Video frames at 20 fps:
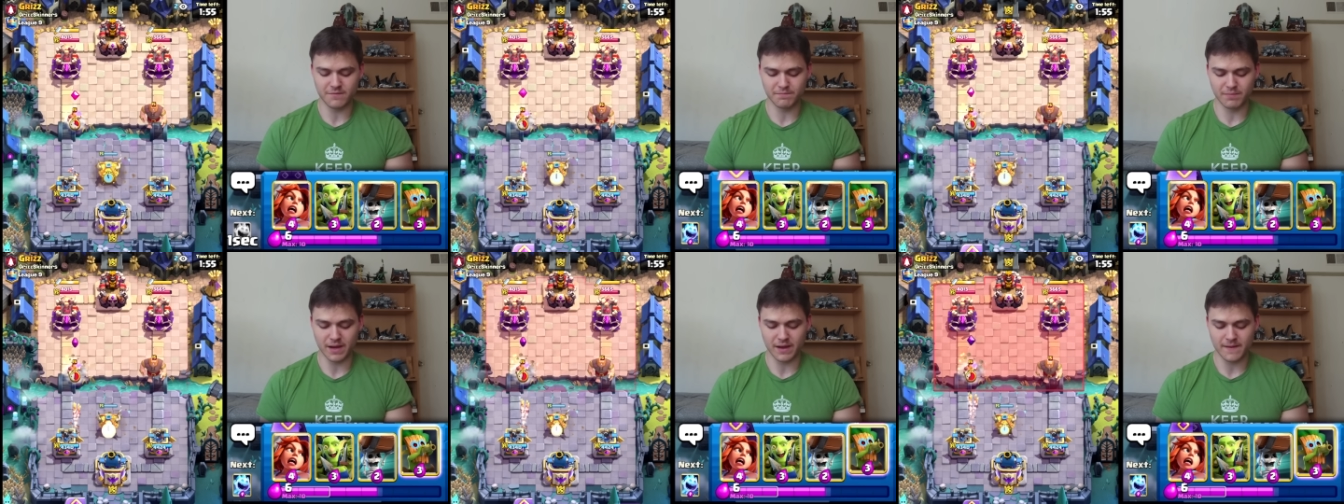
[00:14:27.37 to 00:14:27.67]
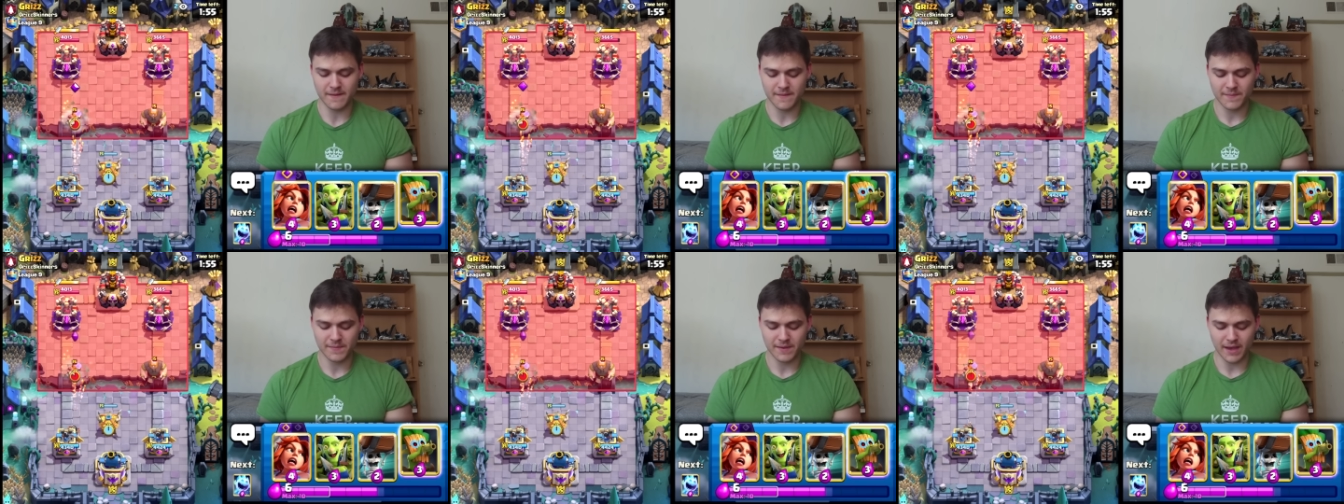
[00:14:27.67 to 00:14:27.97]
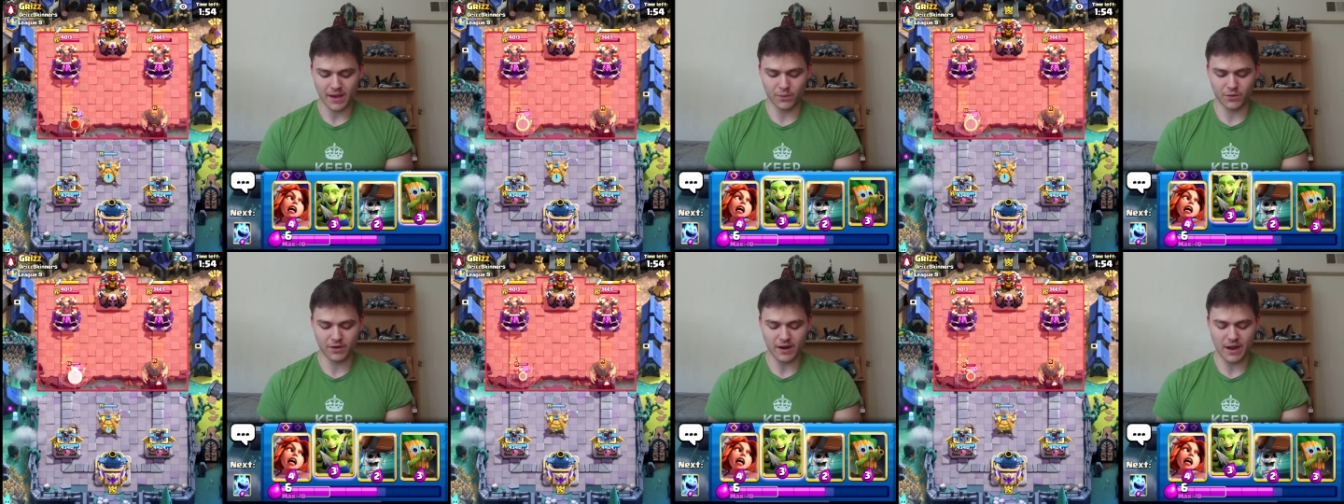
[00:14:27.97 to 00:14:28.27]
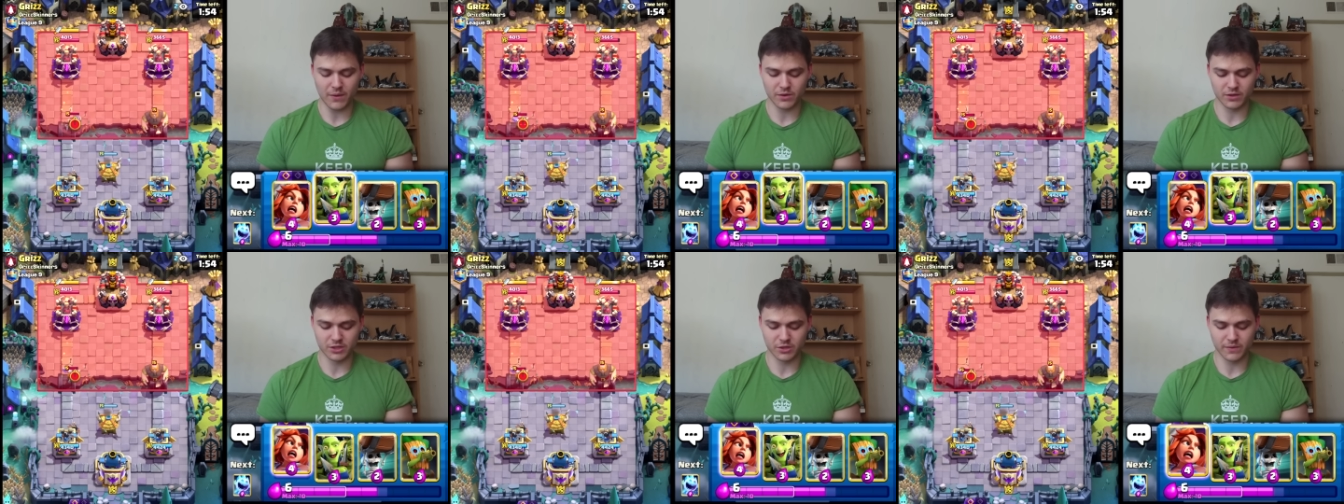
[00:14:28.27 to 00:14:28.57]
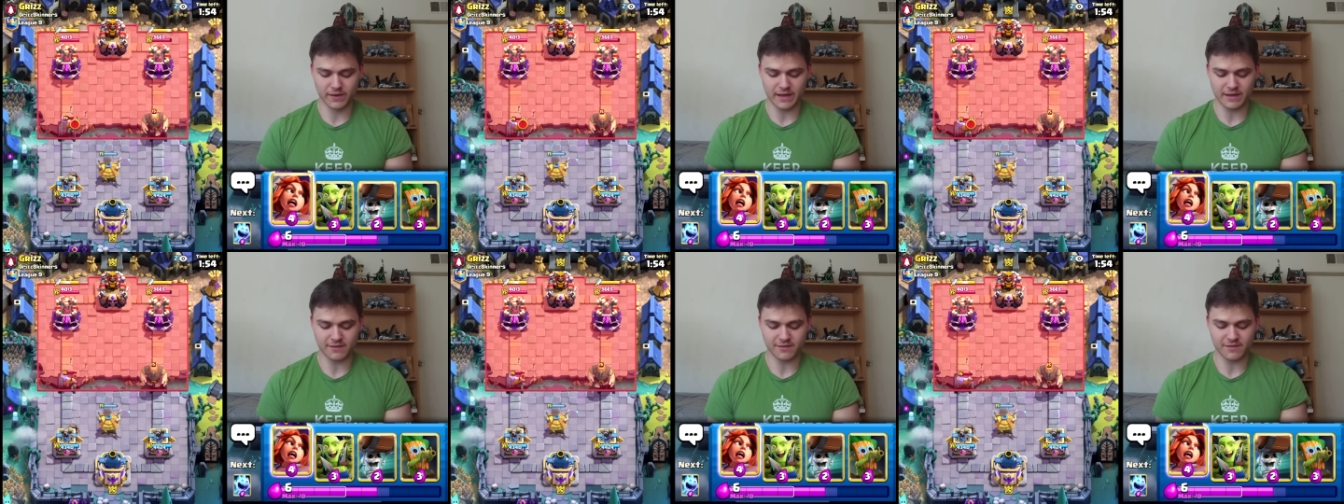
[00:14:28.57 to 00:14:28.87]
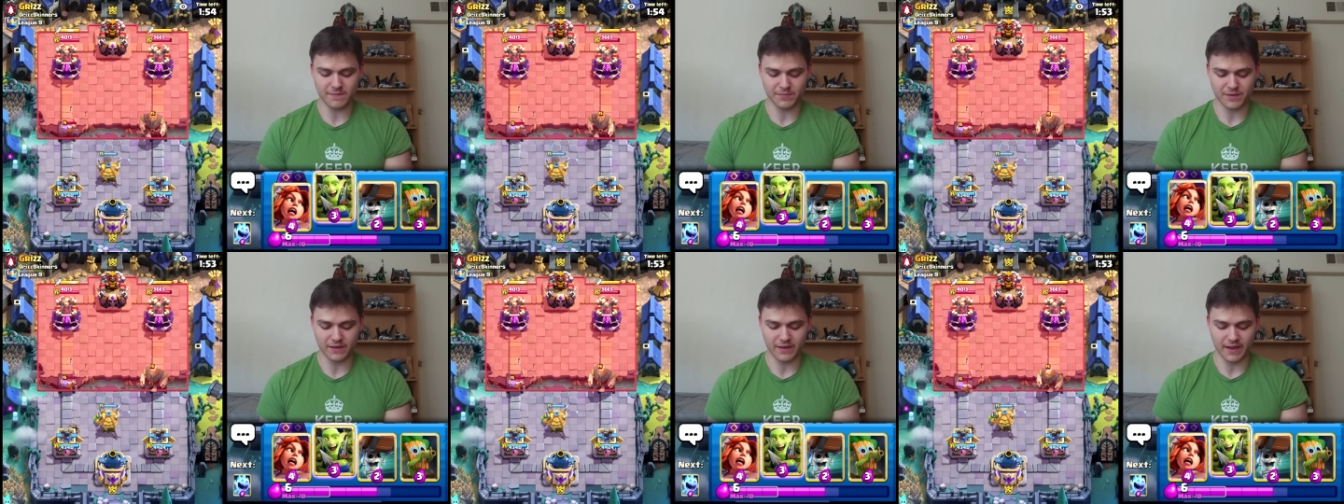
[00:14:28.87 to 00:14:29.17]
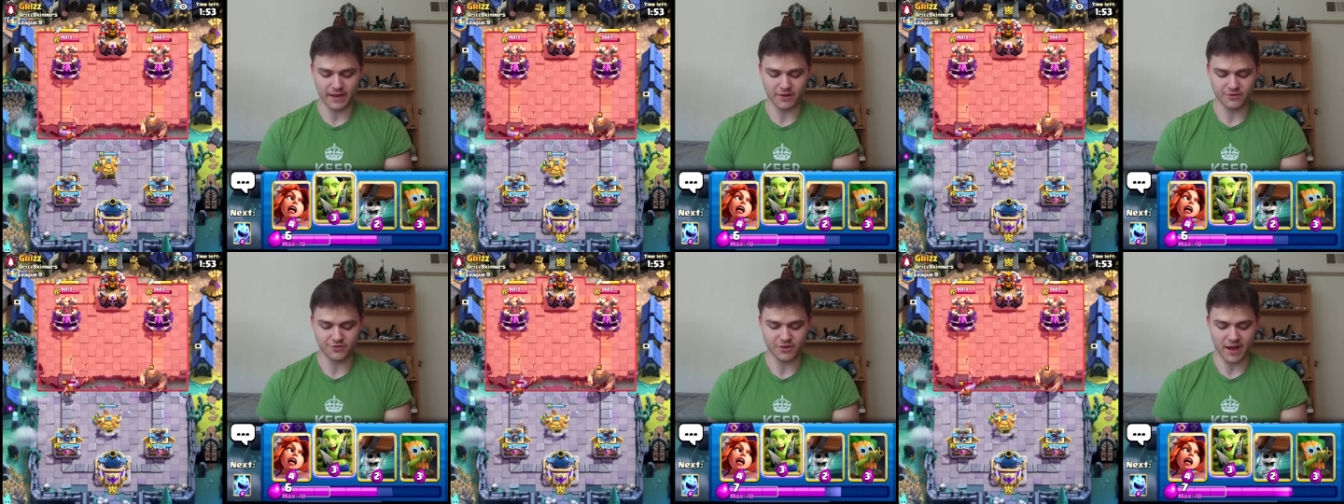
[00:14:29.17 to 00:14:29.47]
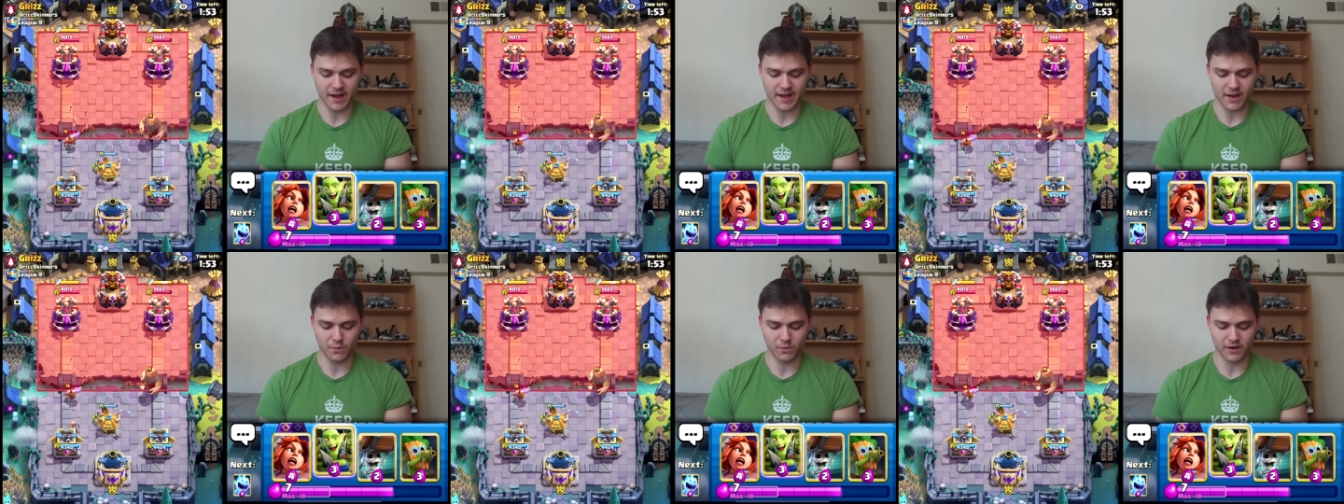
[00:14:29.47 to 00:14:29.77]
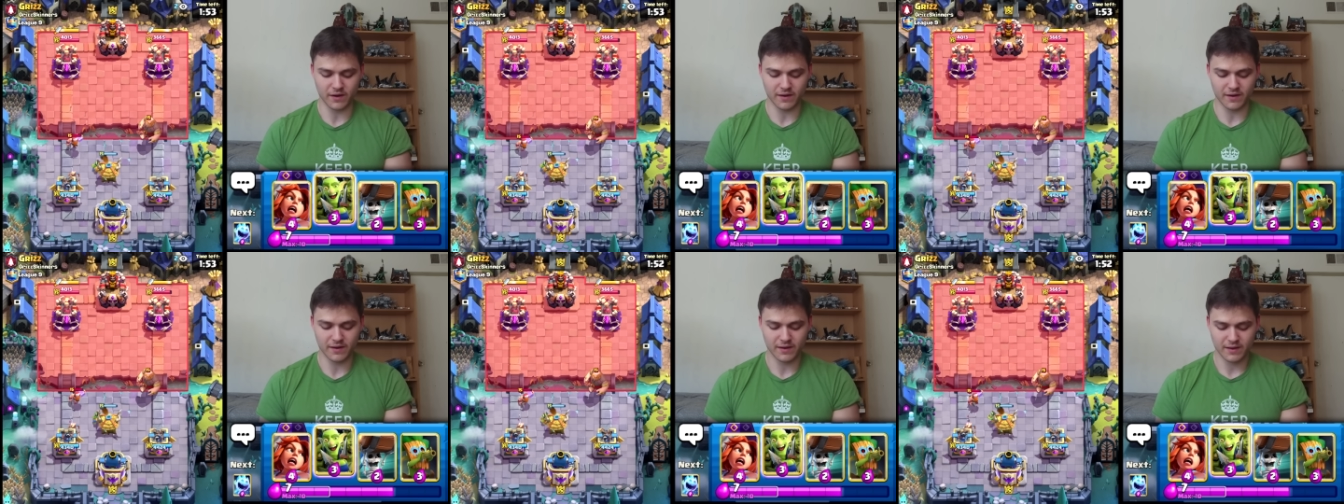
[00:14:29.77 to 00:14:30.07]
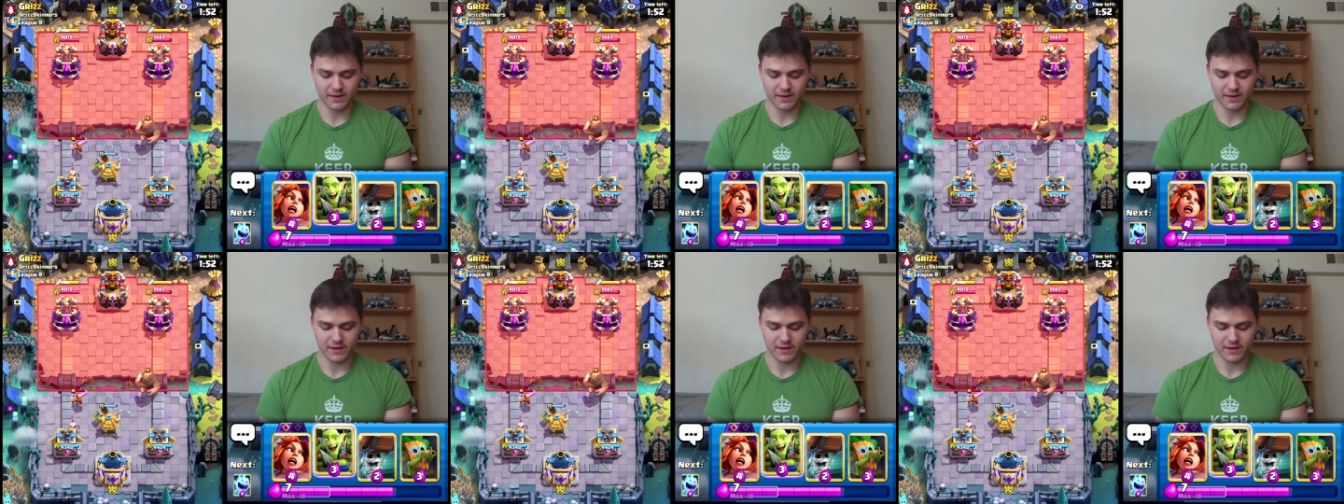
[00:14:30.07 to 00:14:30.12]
But I wonder how it'll do against something like a Giant where,